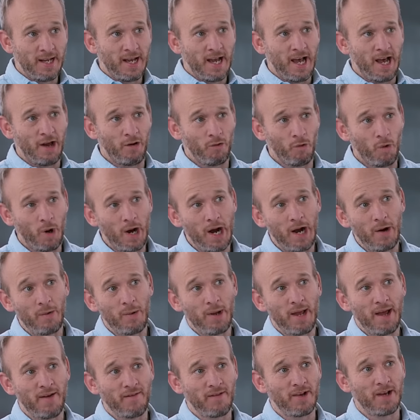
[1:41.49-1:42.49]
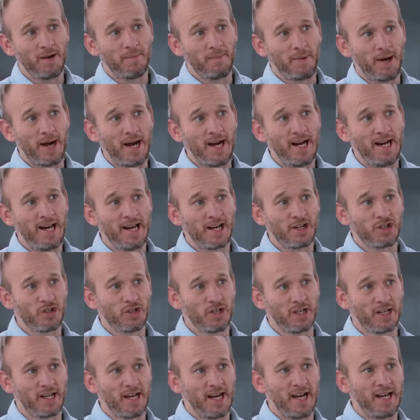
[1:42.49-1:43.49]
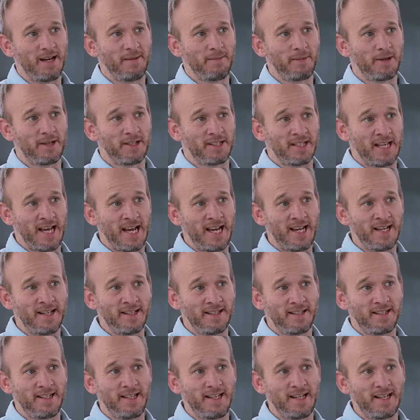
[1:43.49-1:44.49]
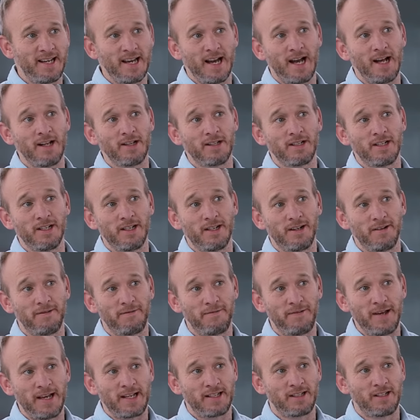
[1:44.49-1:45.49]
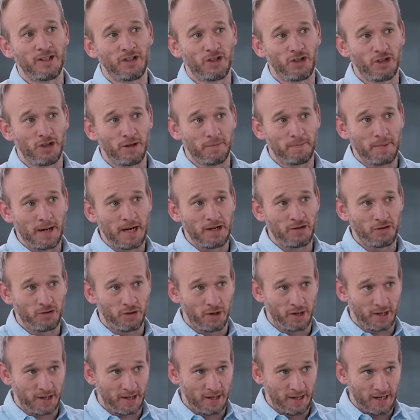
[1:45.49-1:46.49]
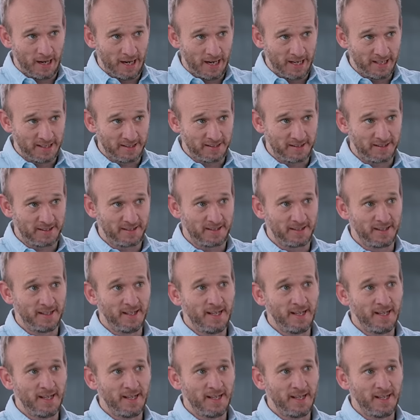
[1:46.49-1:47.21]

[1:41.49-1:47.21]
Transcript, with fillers: And why are we having a by-election again? Because the ANC councillor defected to the Patriotic Alliance. Right.